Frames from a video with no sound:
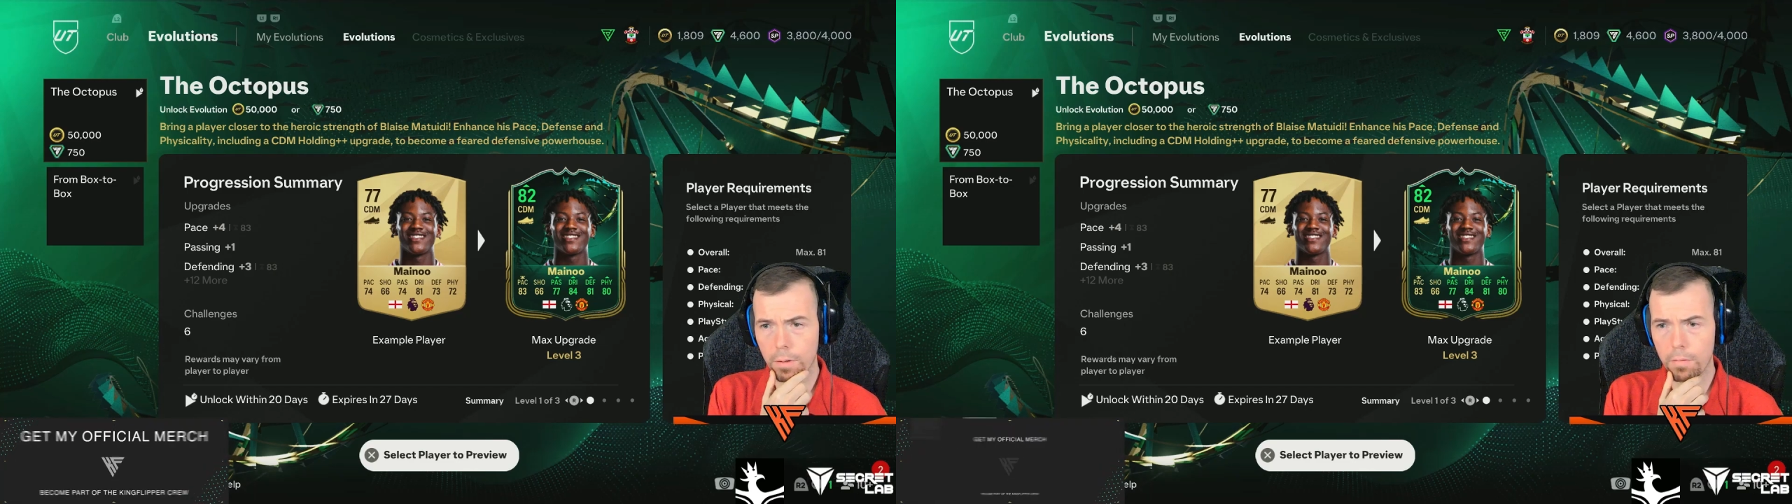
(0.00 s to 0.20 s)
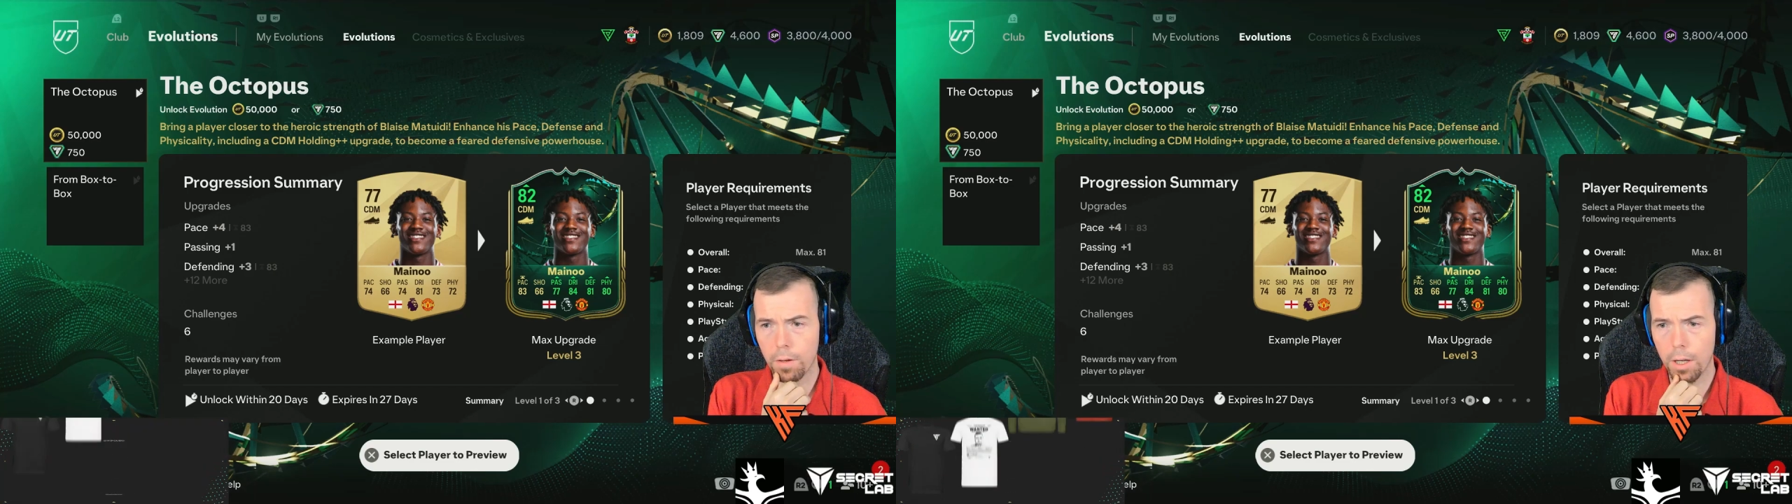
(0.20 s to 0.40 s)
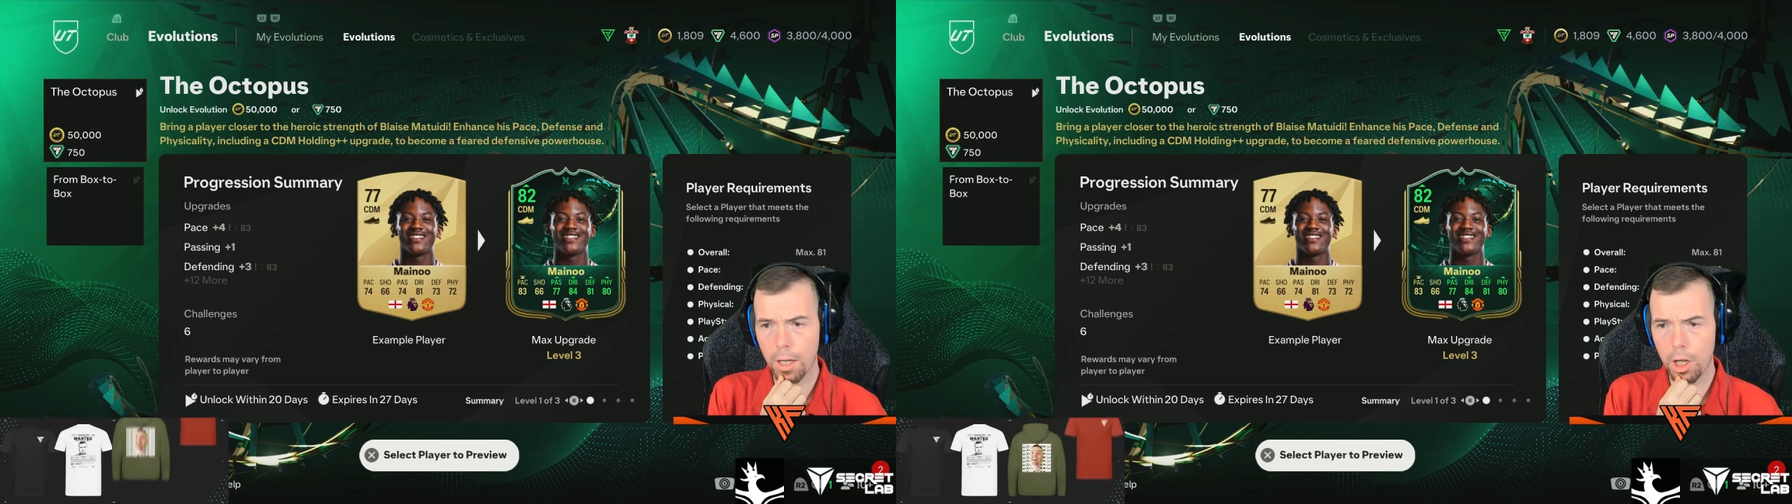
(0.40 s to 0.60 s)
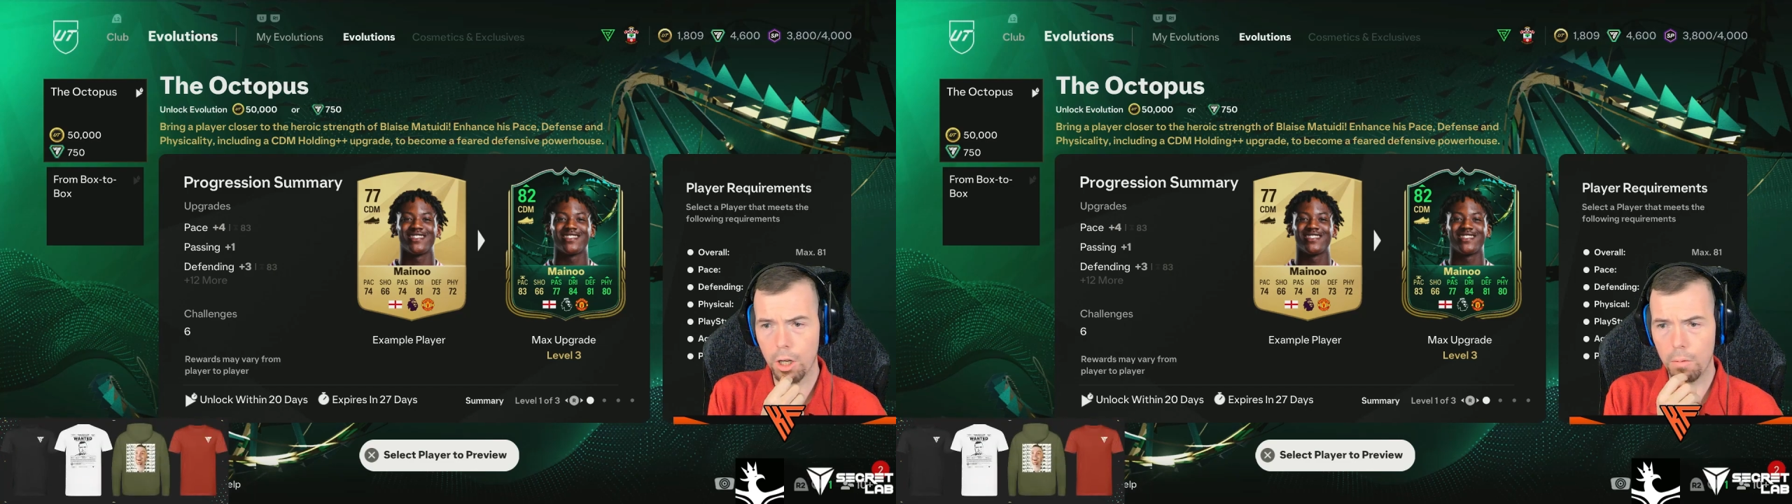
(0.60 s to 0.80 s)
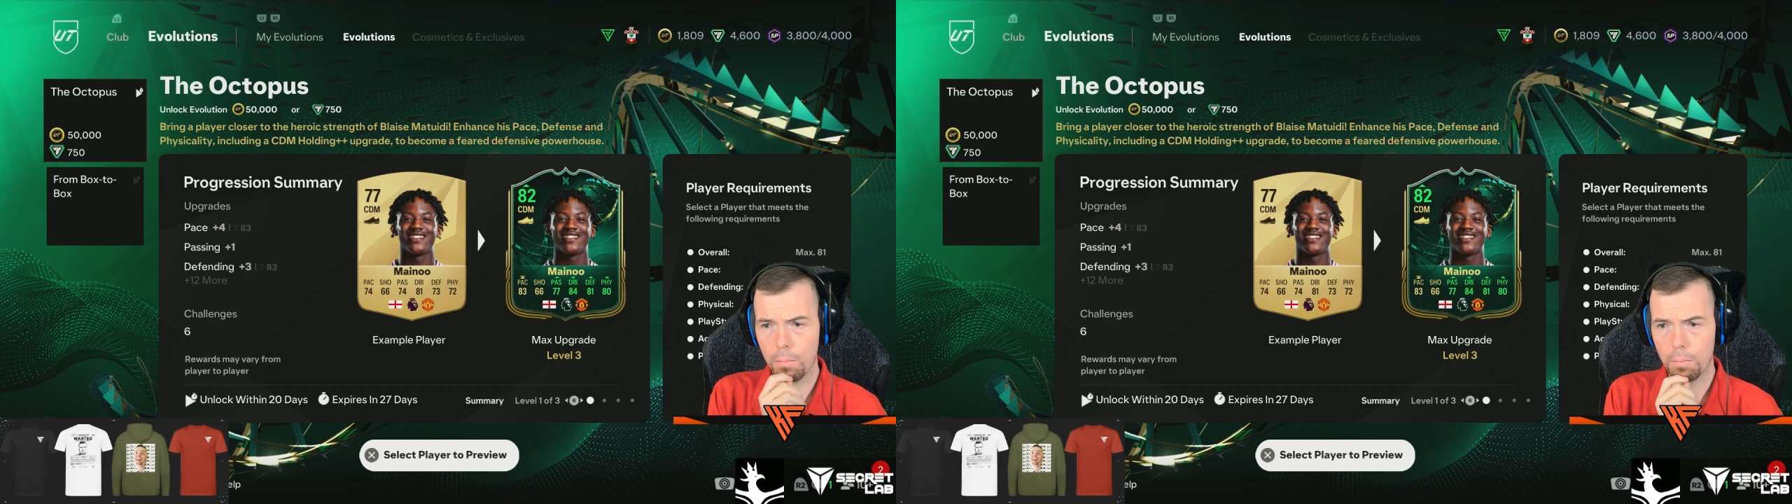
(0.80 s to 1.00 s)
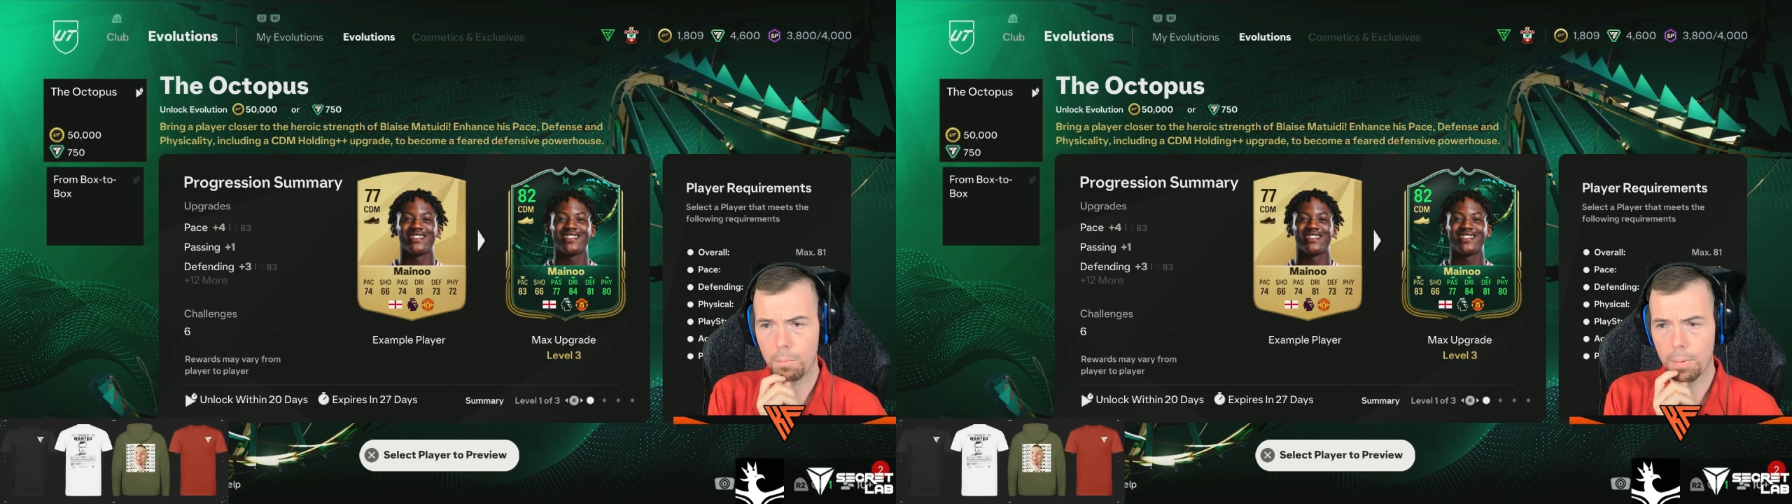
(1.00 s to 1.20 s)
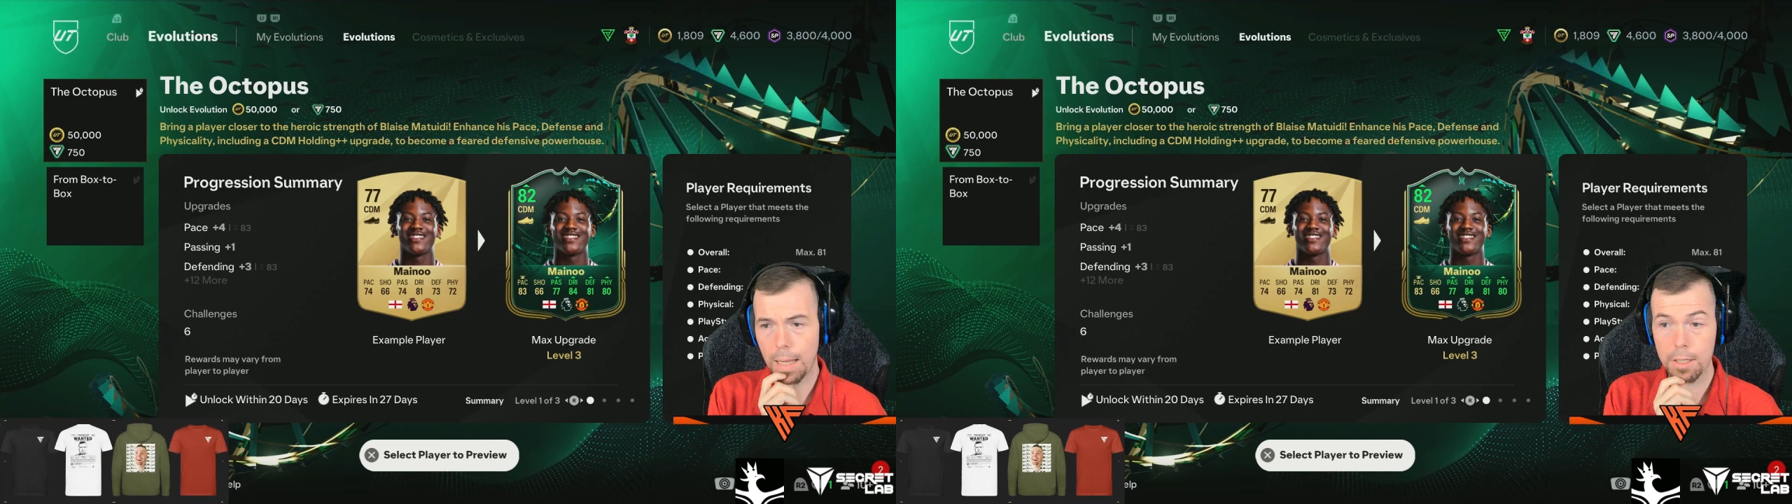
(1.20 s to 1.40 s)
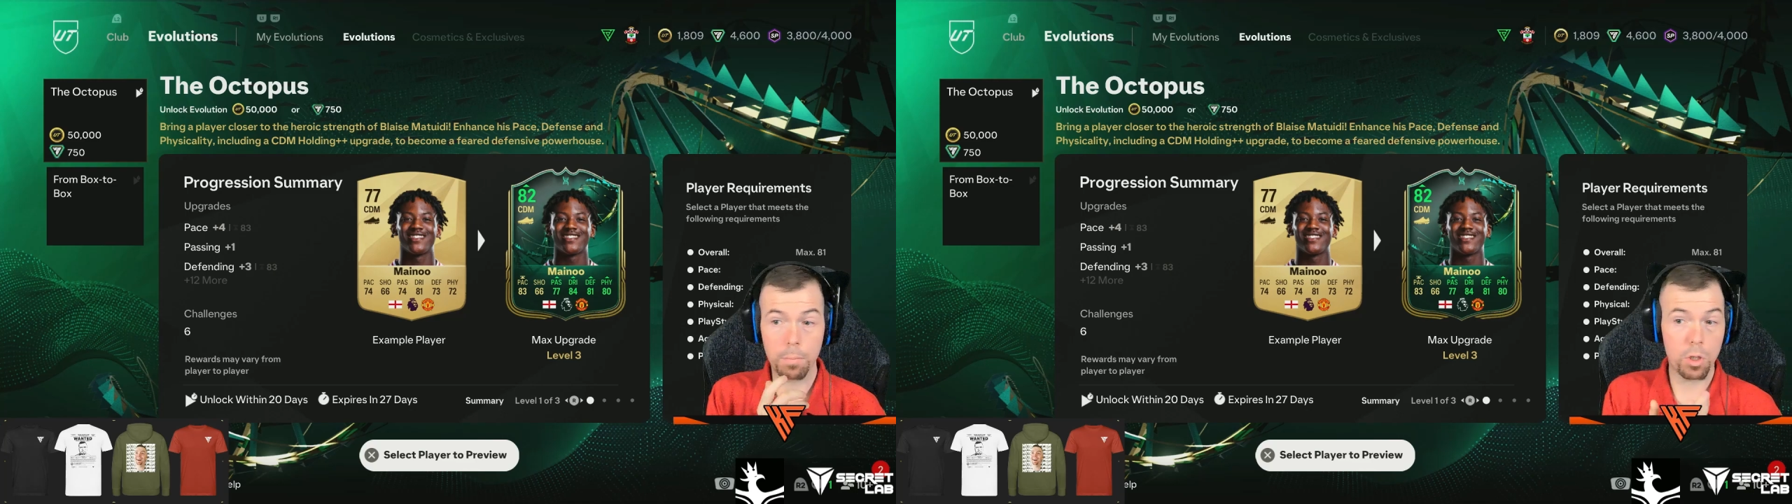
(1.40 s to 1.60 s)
with Blaise